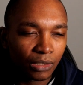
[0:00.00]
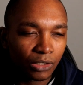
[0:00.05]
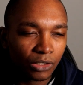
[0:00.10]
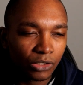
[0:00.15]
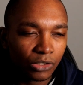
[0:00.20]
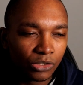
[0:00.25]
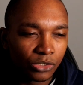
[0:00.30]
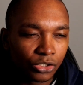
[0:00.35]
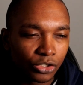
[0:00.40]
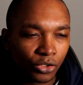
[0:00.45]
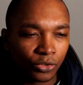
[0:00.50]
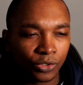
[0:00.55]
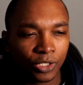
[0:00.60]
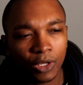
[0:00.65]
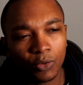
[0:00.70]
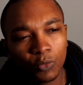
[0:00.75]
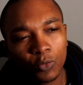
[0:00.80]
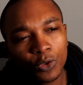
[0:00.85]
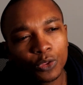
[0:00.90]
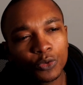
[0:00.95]
So yeah,
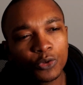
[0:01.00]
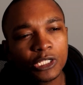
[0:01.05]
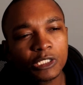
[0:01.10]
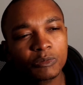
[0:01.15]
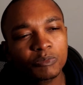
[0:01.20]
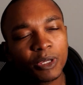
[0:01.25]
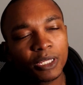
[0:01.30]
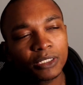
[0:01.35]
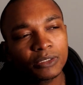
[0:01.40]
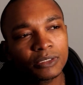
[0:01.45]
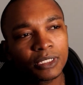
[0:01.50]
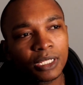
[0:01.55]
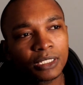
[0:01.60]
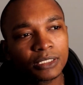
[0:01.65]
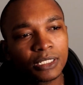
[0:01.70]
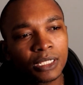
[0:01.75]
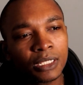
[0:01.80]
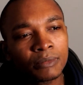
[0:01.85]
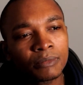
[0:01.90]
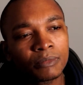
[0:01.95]
with respect to that,
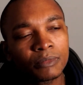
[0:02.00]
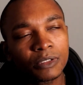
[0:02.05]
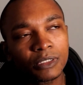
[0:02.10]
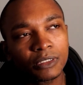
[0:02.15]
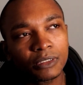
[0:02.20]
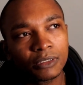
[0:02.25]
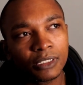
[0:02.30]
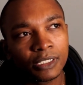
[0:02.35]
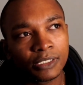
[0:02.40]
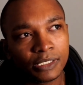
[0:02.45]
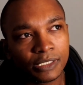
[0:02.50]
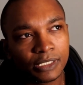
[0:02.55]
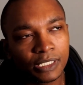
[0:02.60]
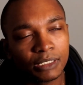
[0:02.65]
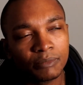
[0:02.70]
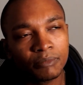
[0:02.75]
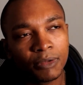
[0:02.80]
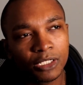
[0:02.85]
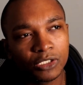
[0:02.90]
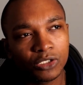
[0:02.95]
as I said, it
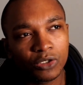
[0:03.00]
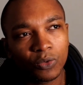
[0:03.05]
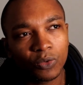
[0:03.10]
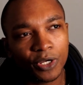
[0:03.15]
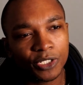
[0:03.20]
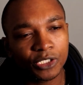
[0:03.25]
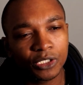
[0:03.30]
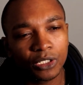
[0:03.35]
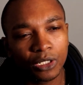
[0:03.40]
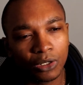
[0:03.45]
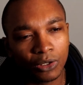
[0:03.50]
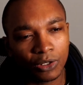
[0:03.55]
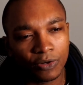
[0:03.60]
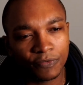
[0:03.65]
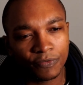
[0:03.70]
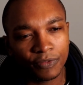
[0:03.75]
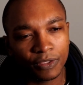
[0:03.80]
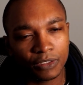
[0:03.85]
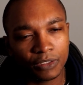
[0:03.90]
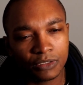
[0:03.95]
makes you question a lot of
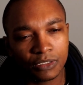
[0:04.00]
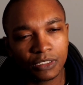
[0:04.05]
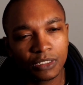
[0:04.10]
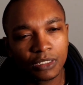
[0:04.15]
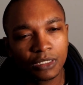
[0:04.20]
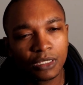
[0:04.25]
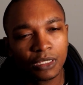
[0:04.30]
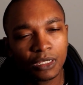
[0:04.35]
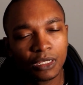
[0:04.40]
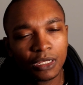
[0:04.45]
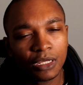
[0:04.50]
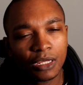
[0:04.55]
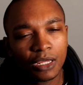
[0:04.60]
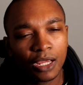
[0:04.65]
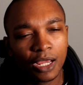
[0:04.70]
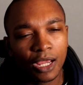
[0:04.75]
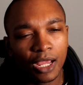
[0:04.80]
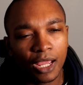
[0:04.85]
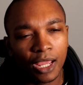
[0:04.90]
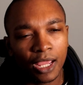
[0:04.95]
things.
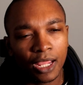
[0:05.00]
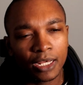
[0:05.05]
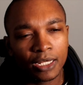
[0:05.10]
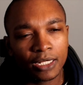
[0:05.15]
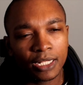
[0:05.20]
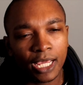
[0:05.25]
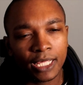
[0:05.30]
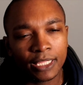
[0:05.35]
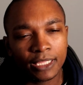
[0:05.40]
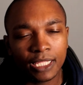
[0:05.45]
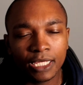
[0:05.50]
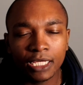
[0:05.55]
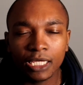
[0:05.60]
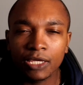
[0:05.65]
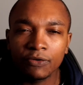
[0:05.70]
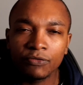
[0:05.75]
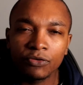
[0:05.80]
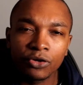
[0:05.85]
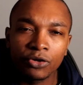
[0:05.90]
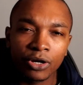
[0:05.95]
And I think if
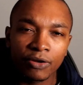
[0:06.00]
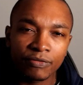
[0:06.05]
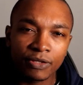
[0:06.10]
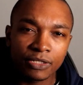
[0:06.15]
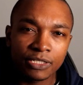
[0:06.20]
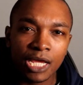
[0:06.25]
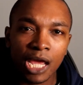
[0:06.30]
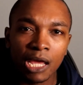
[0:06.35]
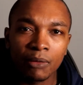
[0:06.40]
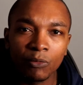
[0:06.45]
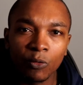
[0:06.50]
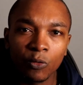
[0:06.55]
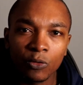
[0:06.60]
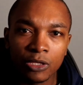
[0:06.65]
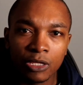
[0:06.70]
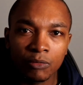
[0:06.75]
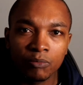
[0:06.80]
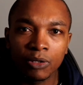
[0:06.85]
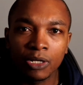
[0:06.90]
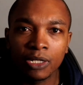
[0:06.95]
you don't have the time or the
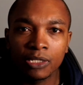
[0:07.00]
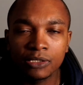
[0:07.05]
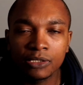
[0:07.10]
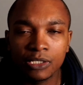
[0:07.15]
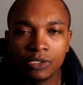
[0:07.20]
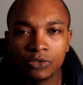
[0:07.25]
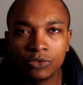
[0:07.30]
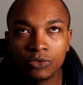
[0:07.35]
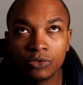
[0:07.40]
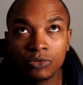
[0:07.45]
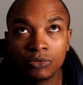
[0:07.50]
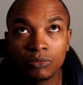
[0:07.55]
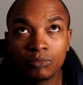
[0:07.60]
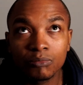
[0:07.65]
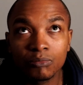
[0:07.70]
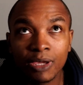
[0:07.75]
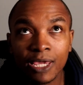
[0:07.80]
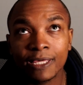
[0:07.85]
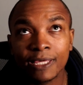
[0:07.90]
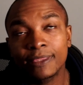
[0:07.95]
ability to
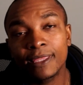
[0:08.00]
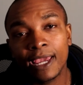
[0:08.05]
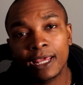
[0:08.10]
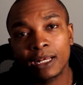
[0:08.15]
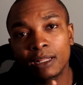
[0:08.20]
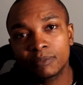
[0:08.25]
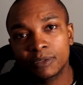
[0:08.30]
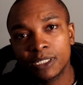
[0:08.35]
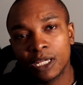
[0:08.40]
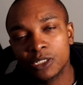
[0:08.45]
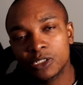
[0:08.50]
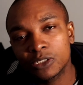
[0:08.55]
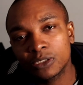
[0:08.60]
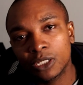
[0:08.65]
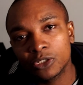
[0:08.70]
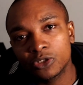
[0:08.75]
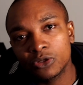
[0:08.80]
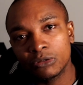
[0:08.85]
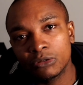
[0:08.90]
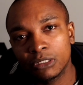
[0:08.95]
make the adaptation
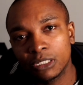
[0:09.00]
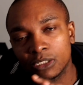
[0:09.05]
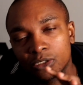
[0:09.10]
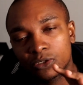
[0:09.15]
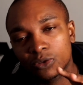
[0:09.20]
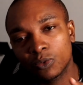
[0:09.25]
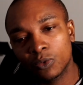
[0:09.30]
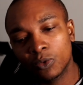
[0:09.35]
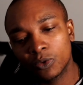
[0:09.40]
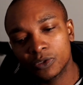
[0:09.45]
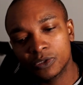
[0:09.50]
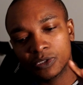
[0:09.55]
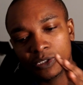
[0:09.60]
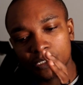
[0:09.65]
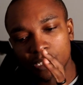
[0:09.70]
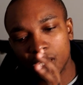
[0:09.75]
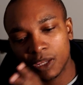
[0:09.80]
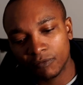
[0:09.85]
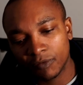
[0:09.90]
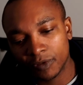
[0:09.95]
that you need towards this
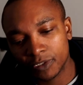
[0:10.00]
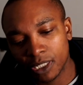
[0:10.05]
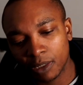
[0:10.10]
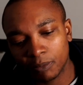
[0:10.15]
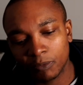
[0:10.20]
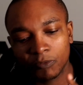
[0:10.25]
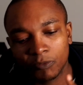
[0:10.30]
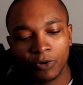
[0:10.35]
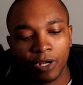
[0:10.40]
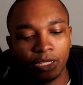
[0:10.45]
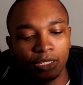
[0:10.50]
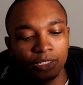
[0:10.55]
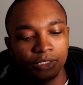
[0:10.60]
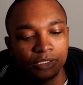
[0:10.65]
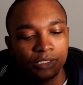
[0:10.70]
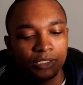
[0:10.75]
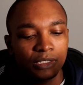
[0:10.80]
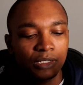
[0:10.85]
heavier type of racket,